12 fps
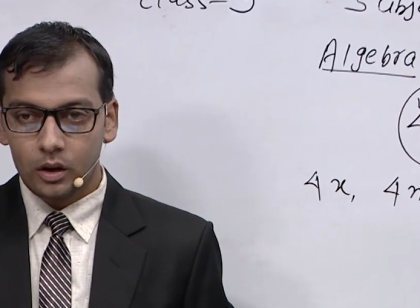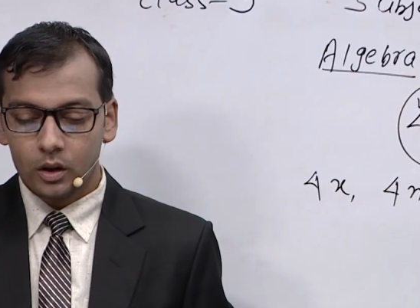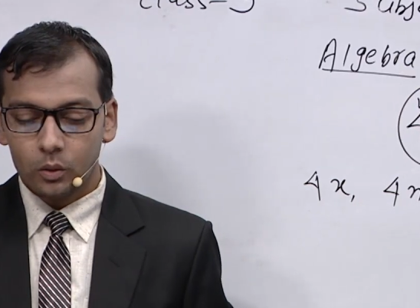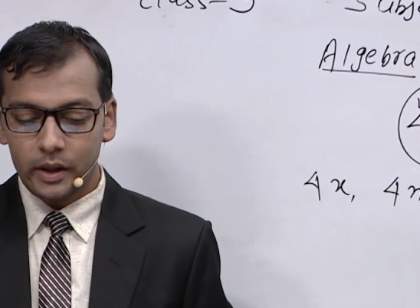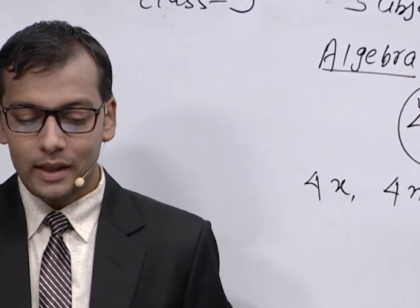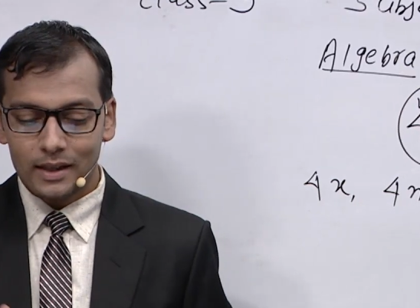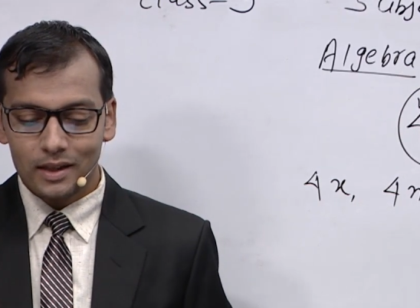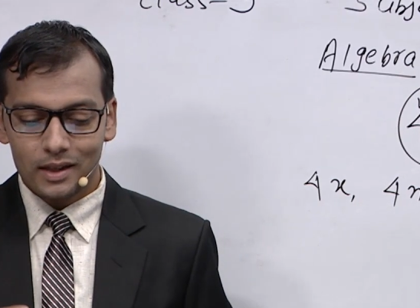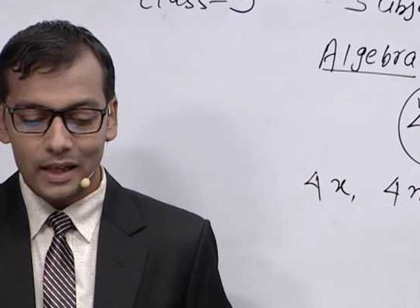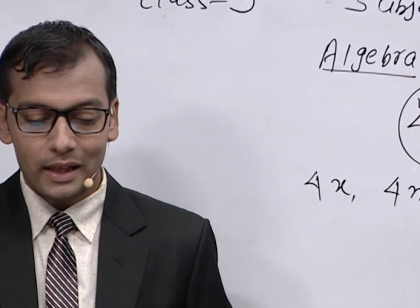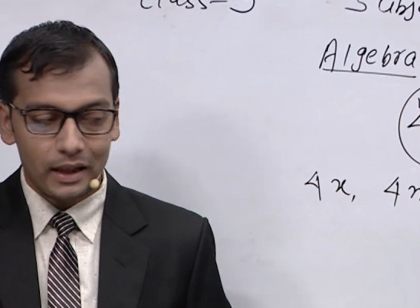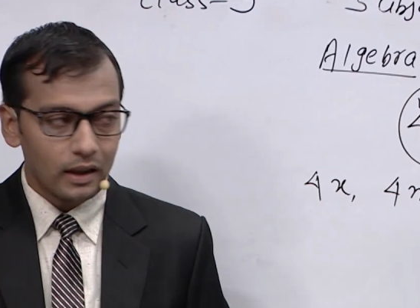We can
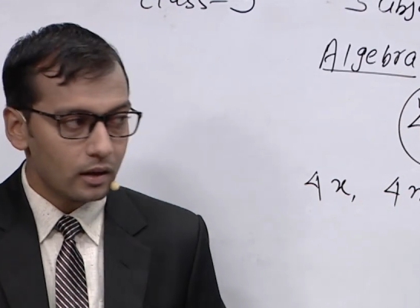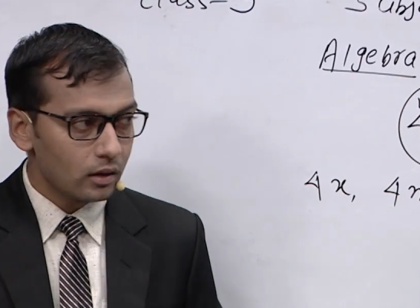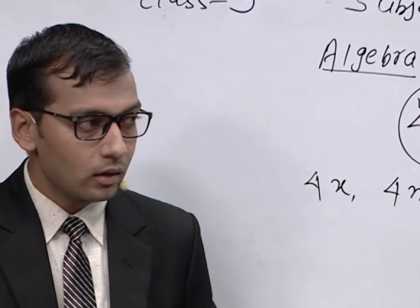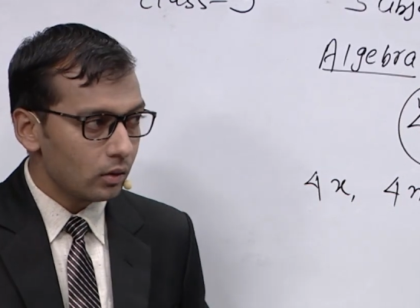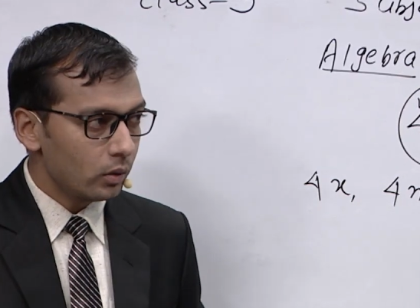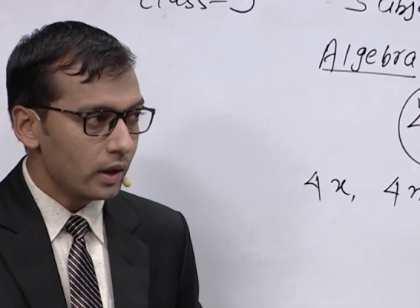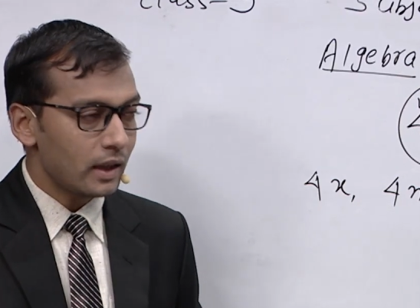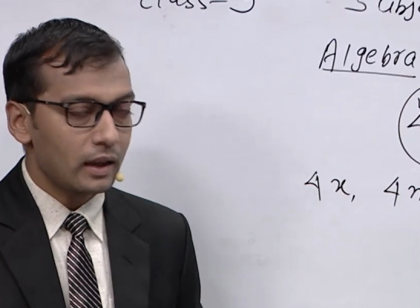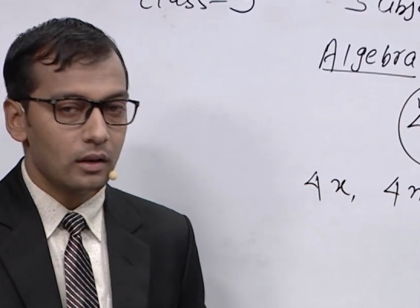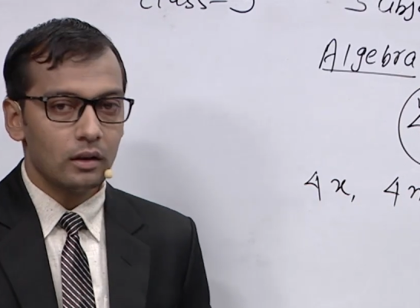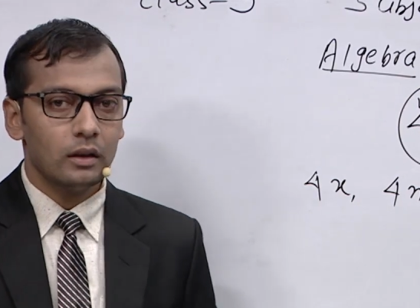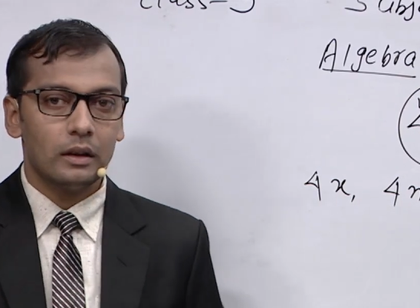say we
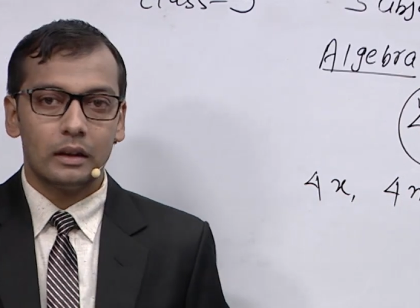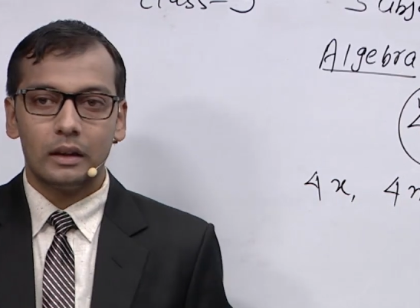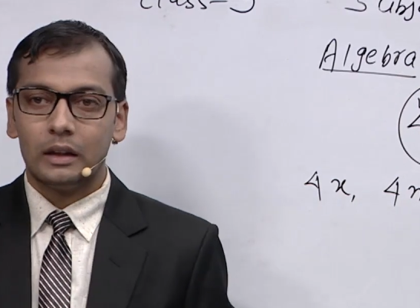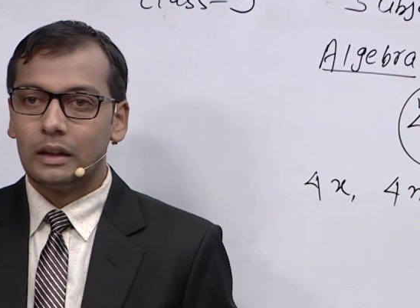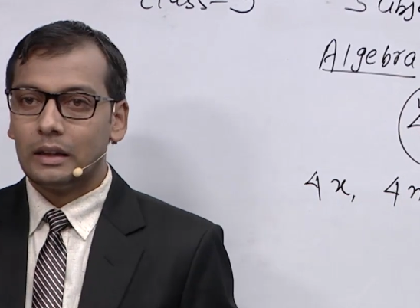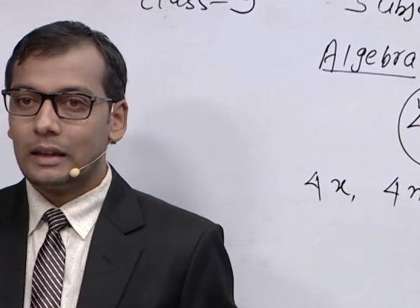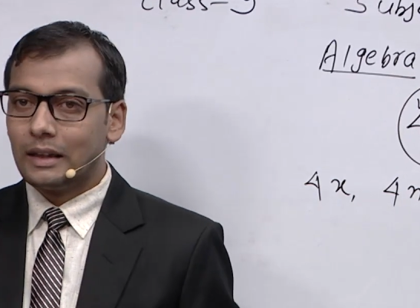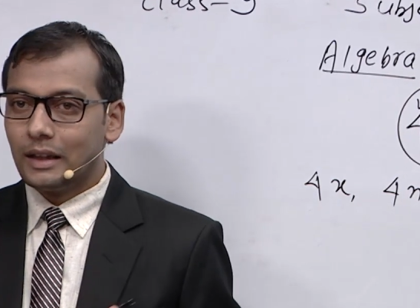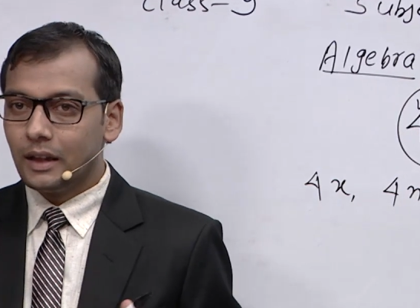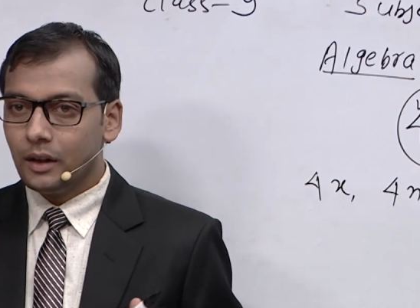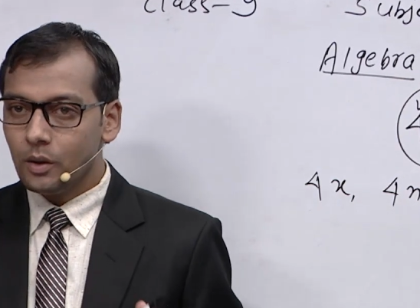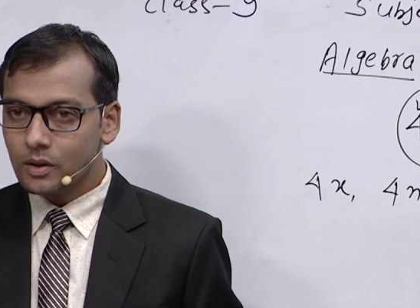can
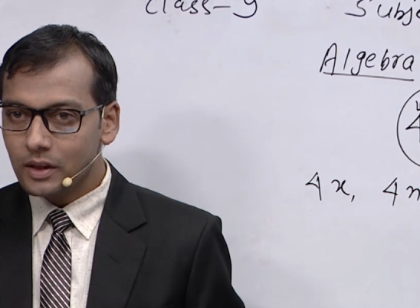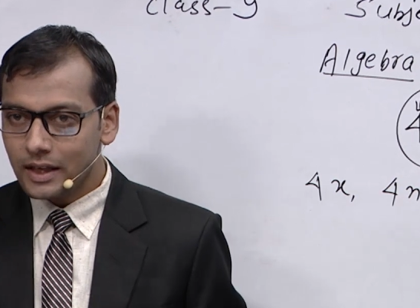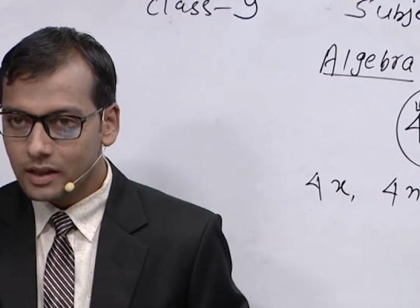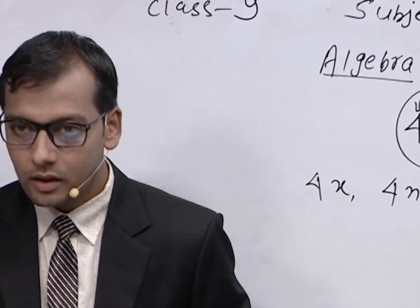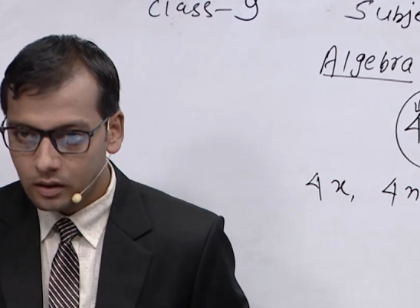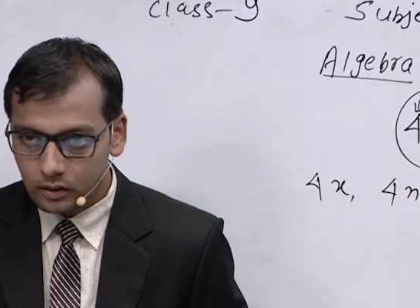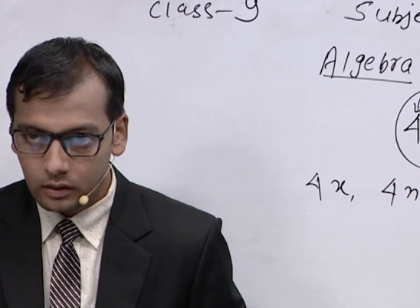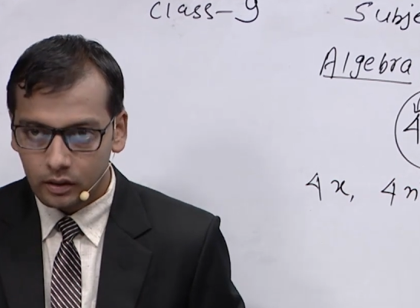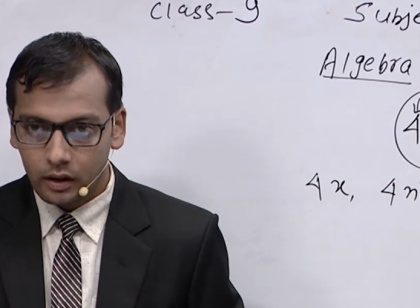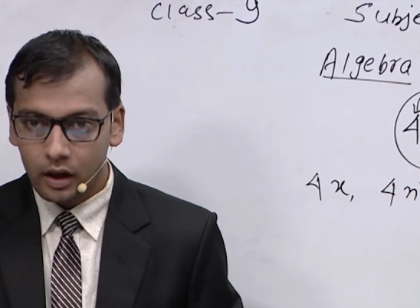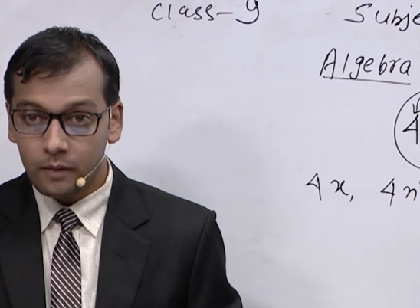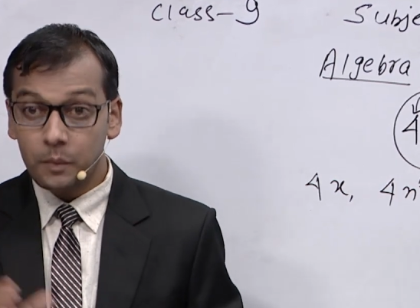use this
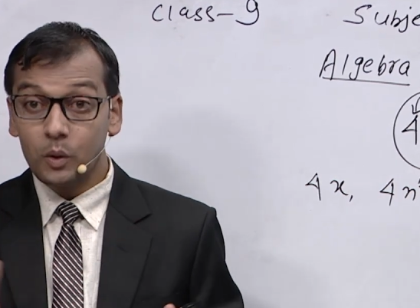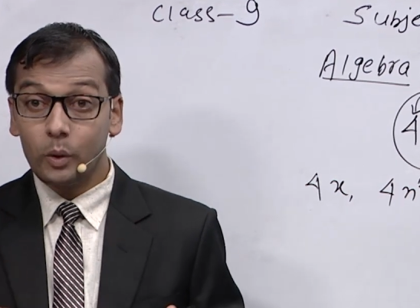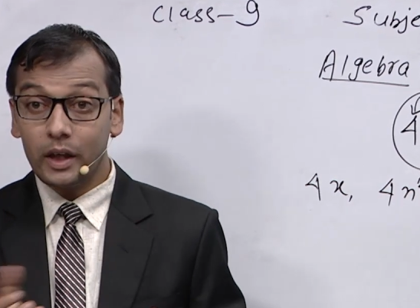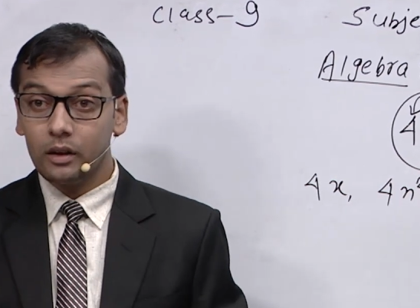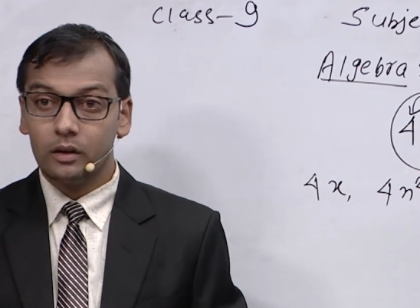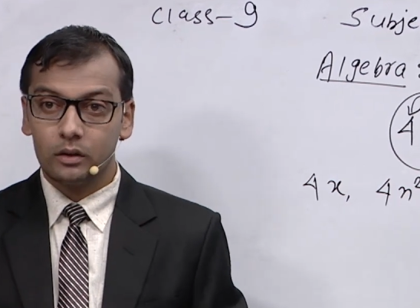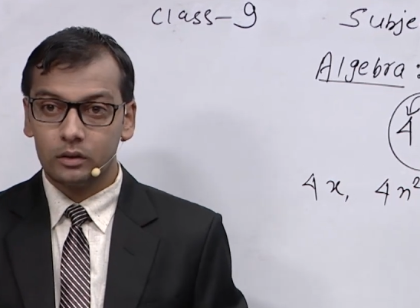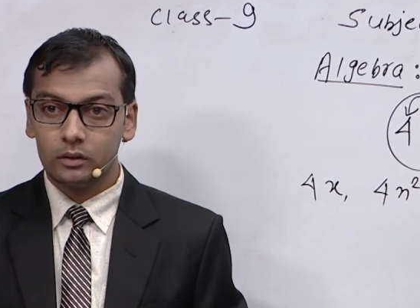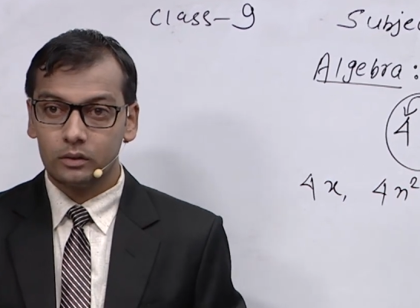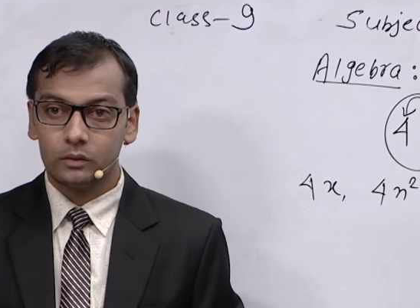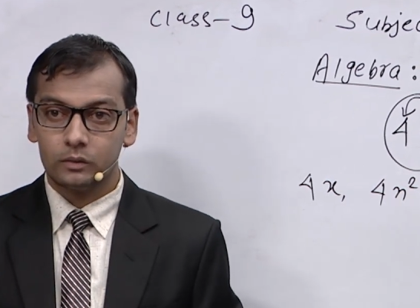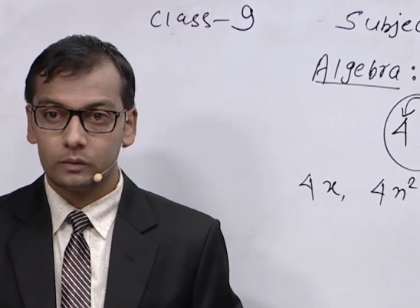everywhere
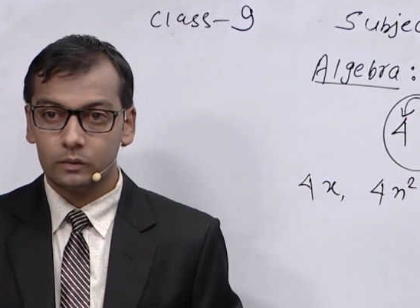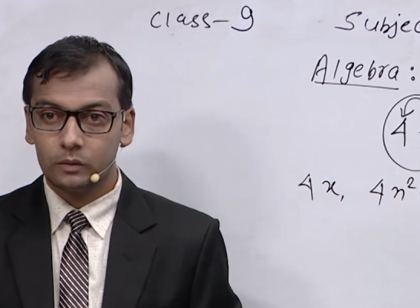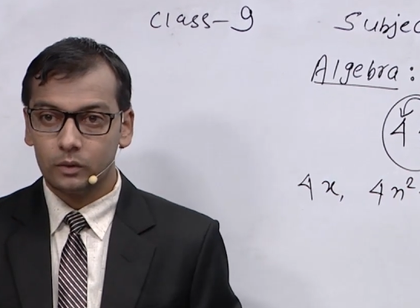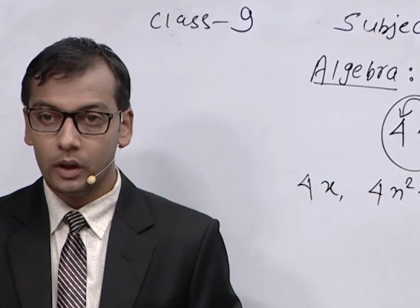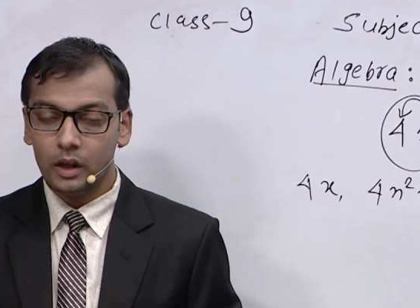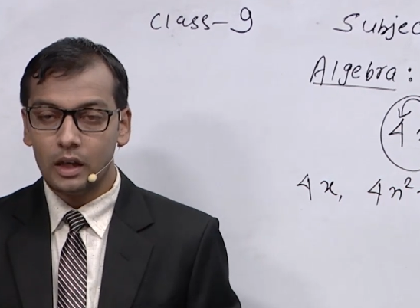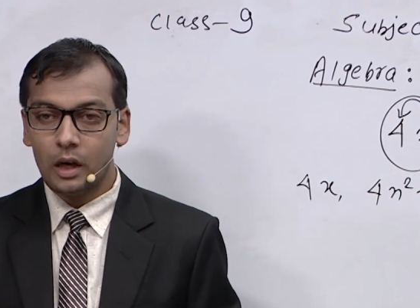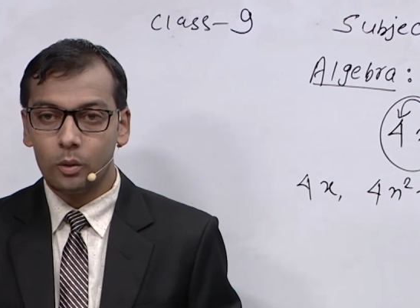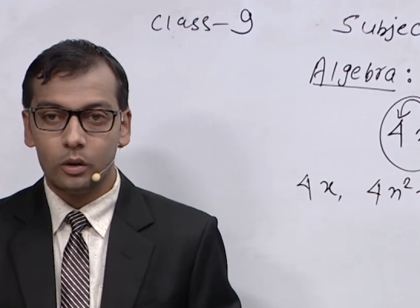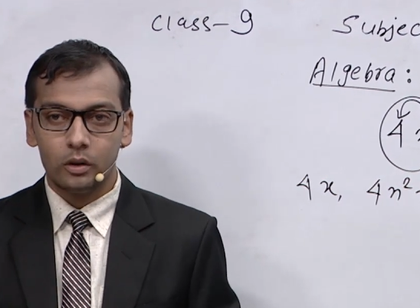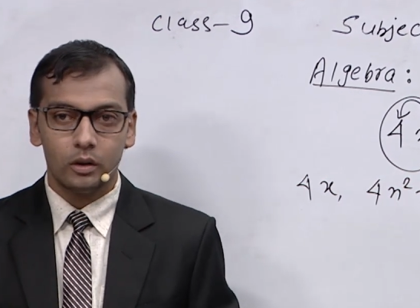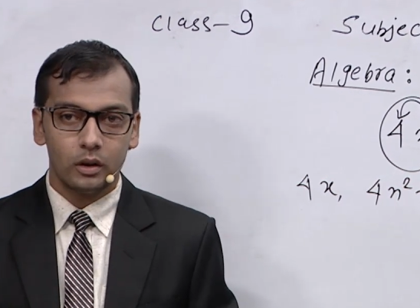in
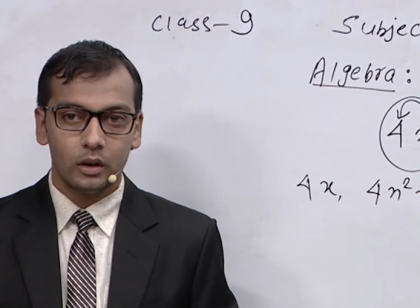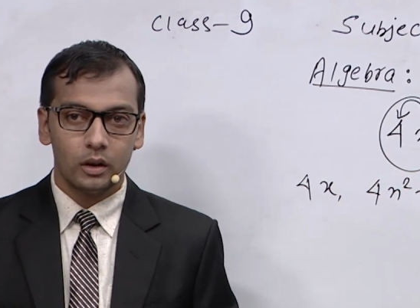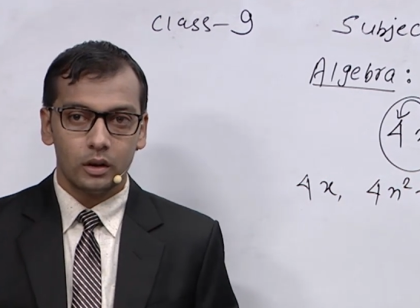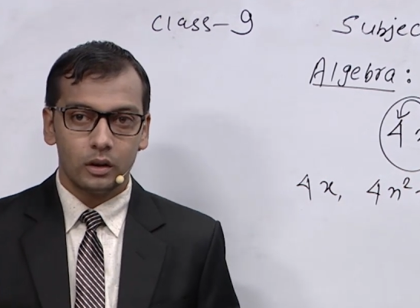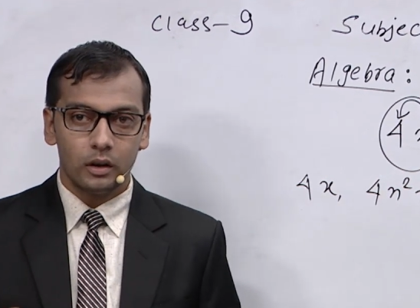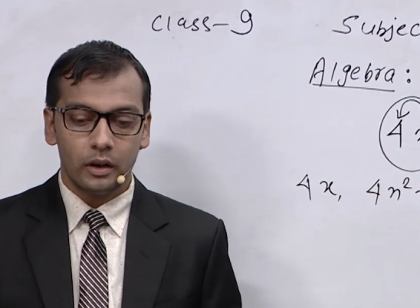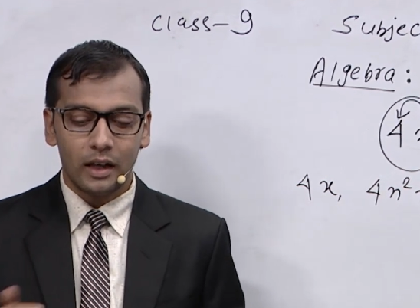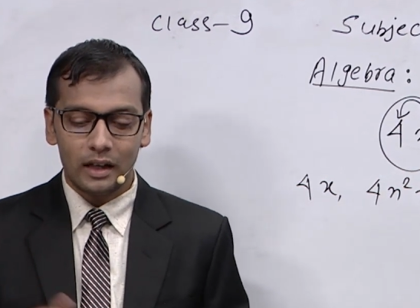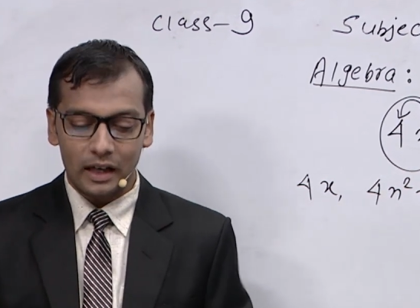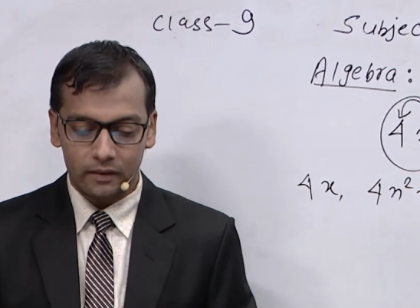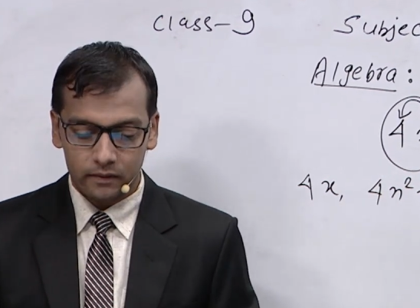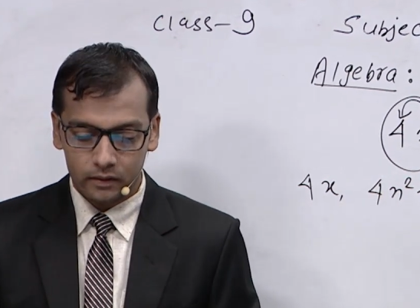our real
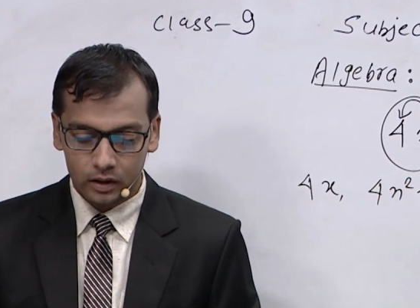life.